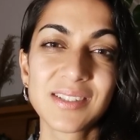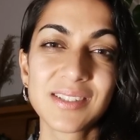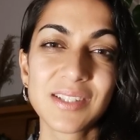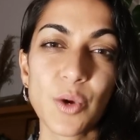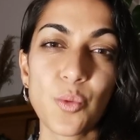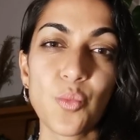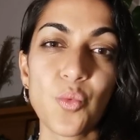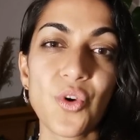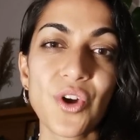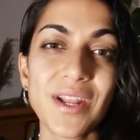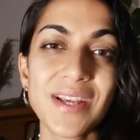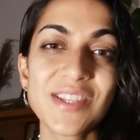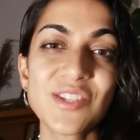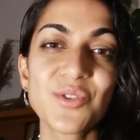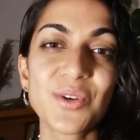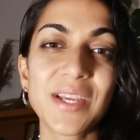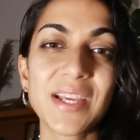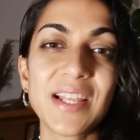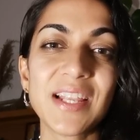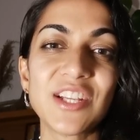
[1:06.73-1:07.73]
And what has your
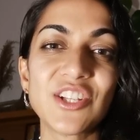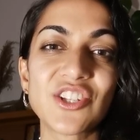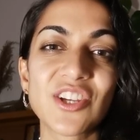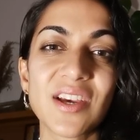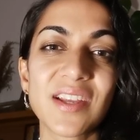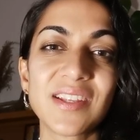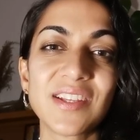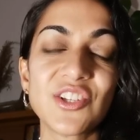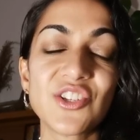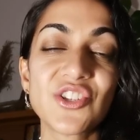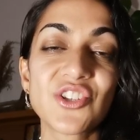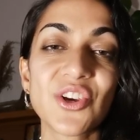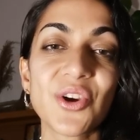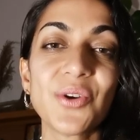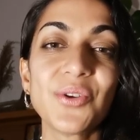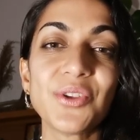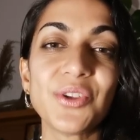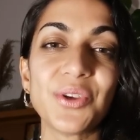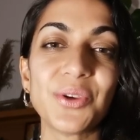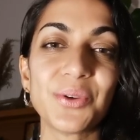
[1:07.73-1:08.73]
healing journey
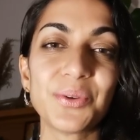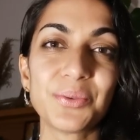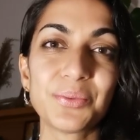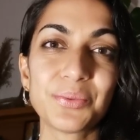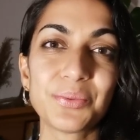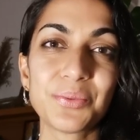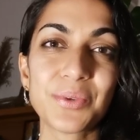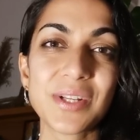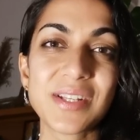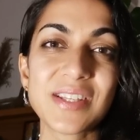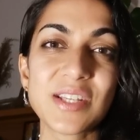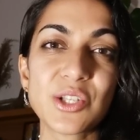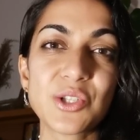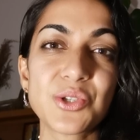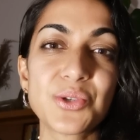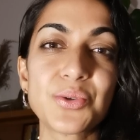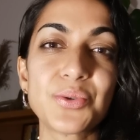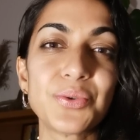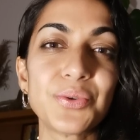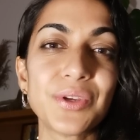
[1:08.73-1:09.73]
shown you? What has it
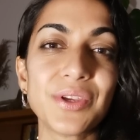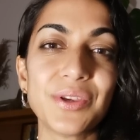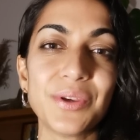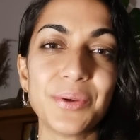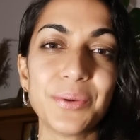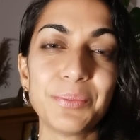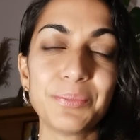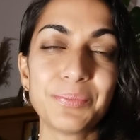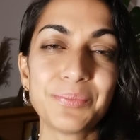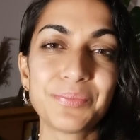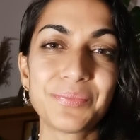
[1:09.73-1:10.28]
taught you?